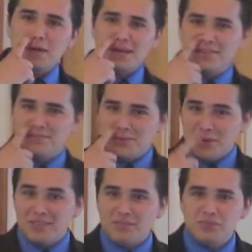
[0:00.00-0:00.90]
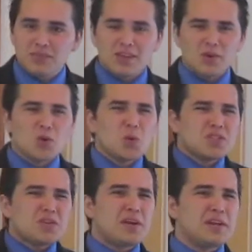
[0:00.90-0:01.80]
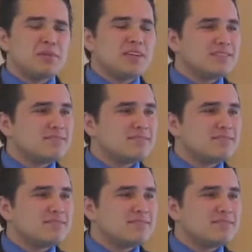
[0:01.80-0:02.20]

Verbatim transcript: back, if you will. Who is our enemy?